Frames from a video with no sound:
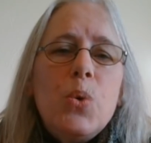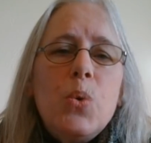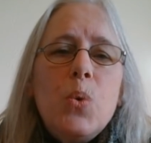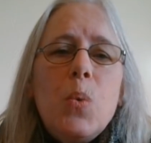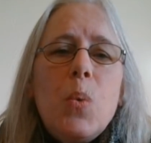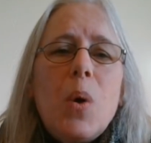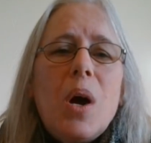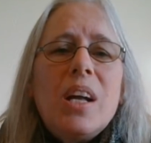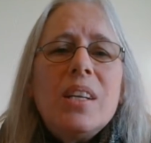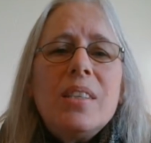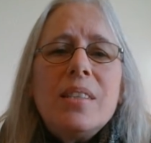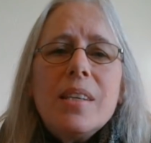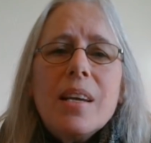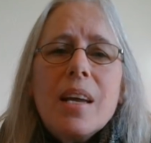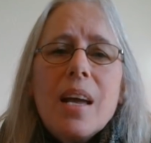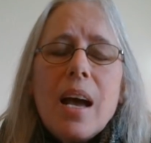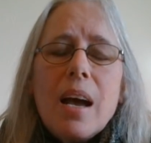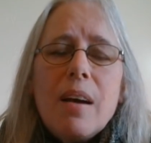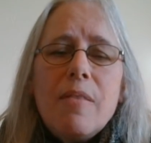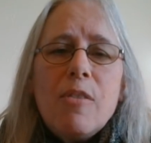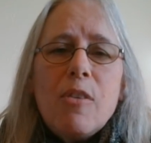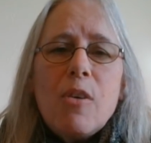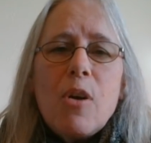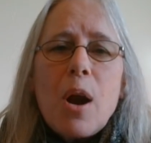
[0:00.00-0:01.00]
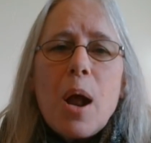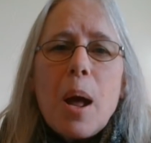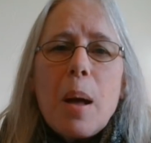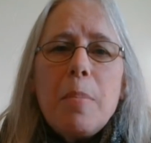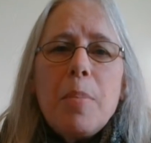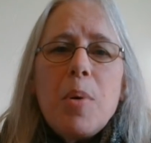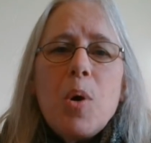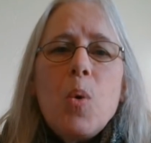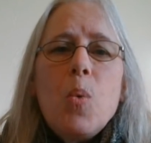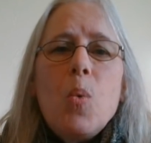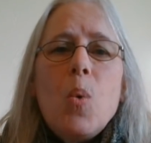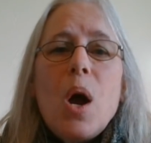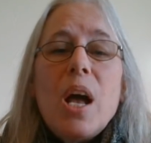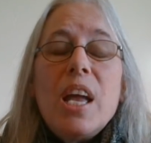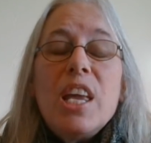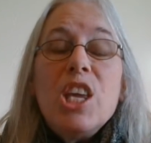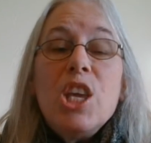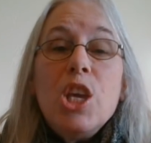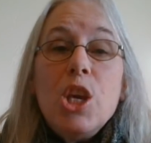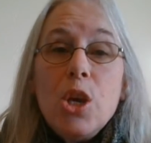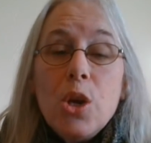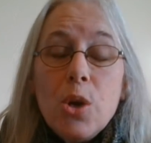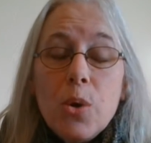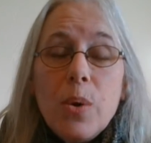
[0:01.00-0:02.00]
want to cover up what
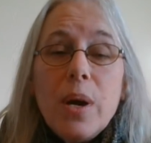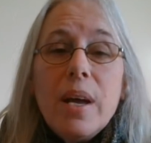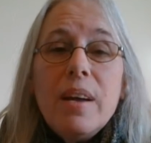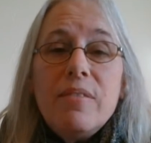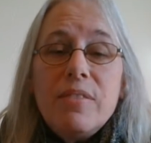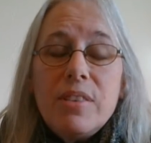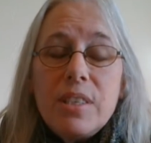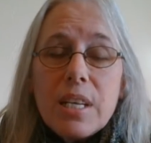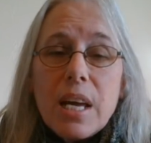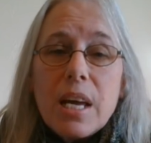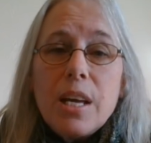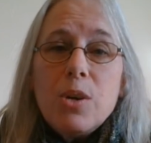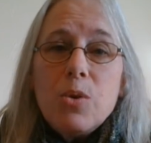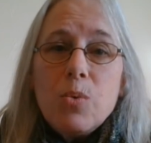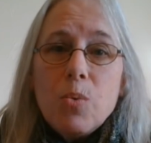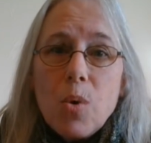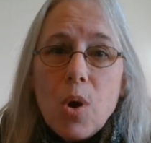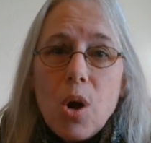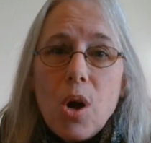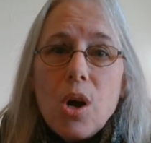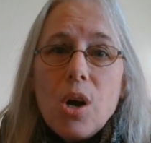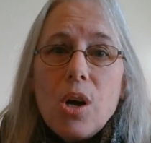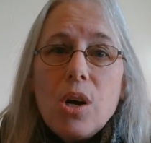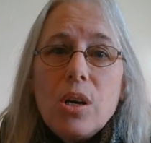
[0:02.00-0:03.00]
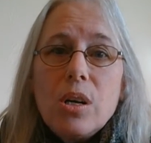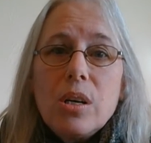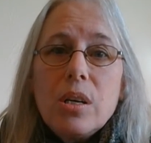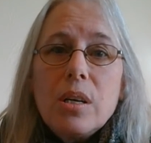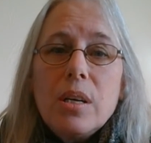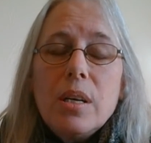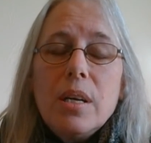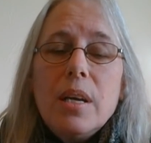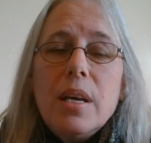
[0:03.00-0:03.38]
you have done wrong.